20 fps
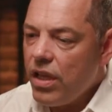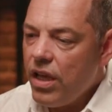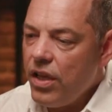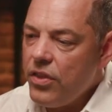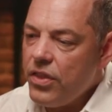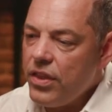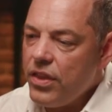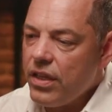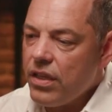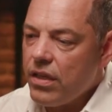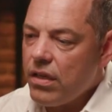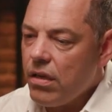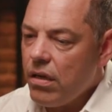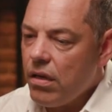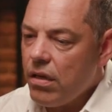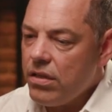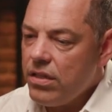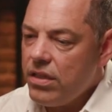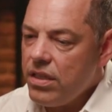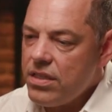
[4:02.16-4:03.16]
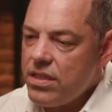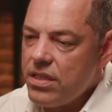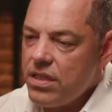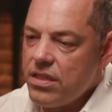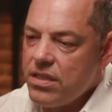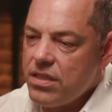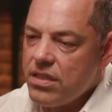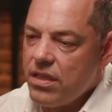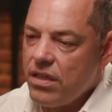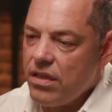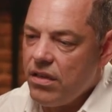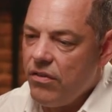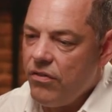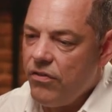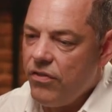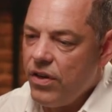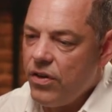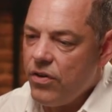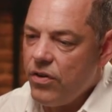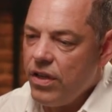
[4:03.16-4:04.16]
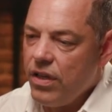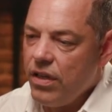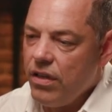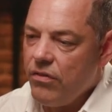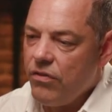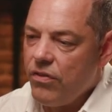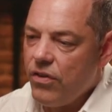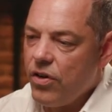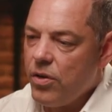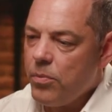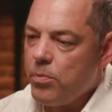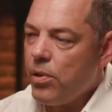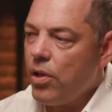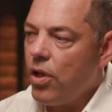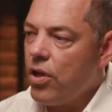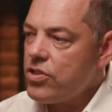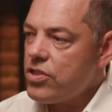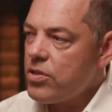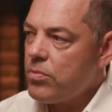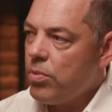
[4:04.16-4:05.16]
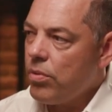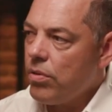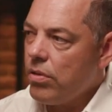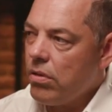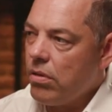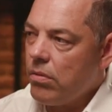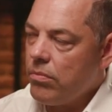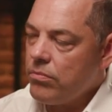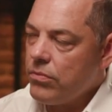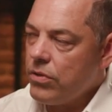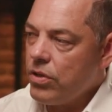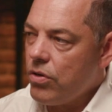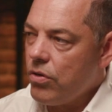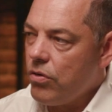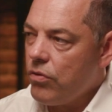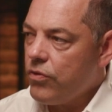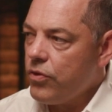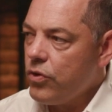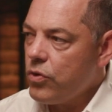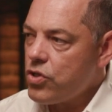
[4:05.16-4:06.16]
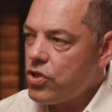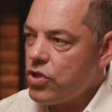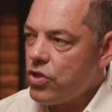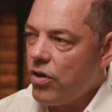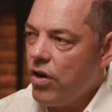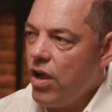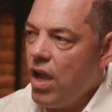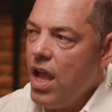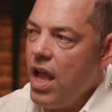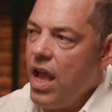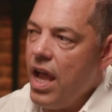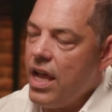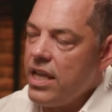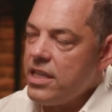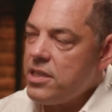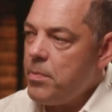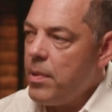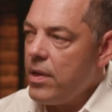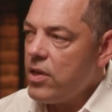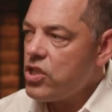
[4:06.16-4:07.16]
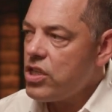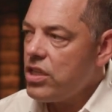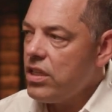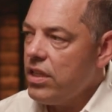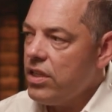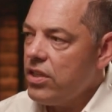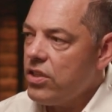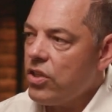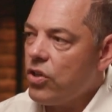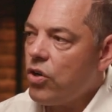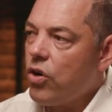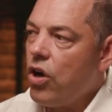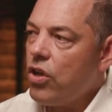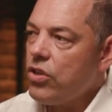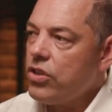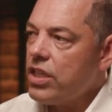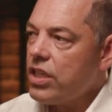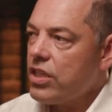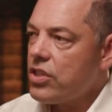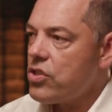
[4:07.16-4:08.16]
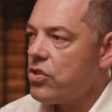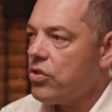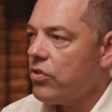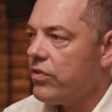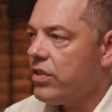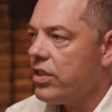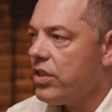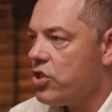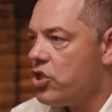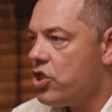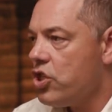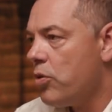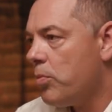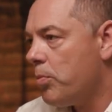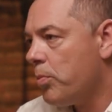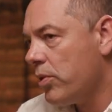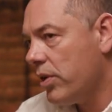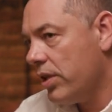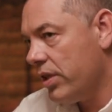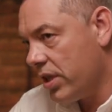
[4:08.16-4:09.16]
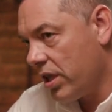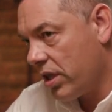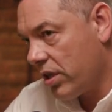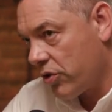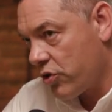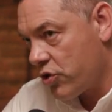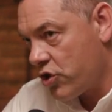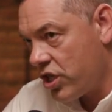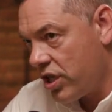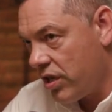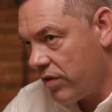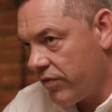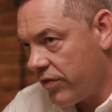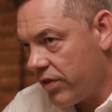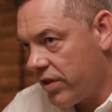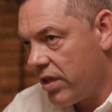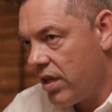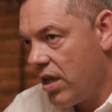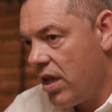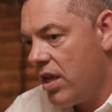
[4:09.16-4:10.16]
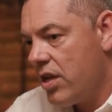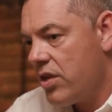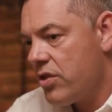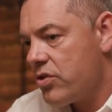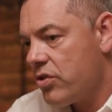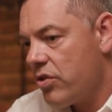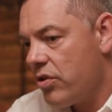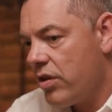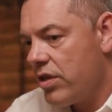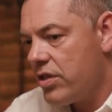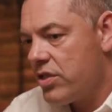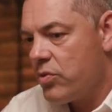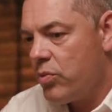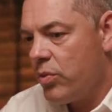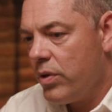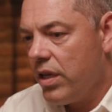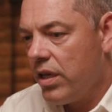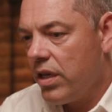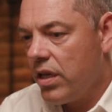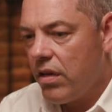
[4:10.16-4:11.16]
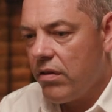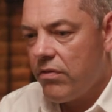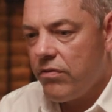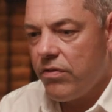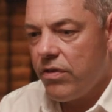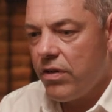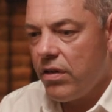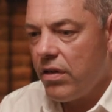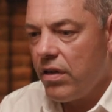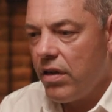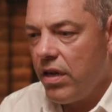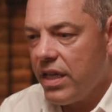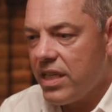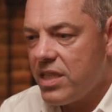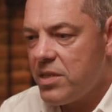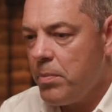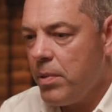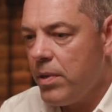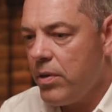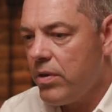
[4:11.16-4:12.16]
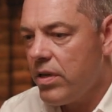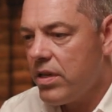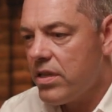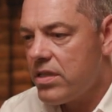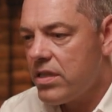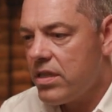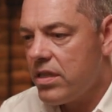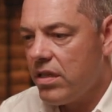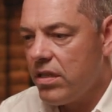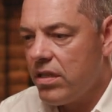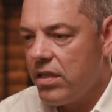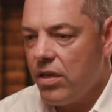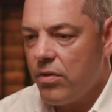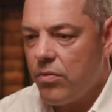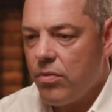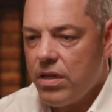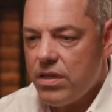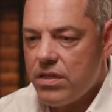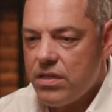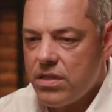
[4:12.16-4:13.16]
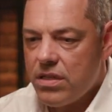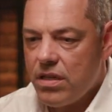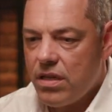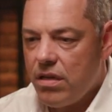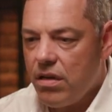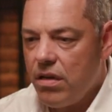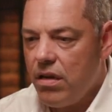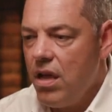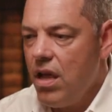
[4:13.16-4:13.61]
I think this is a very, very plausible, future, especially in the context of the geopolitical shift. So as we have experienced, there is a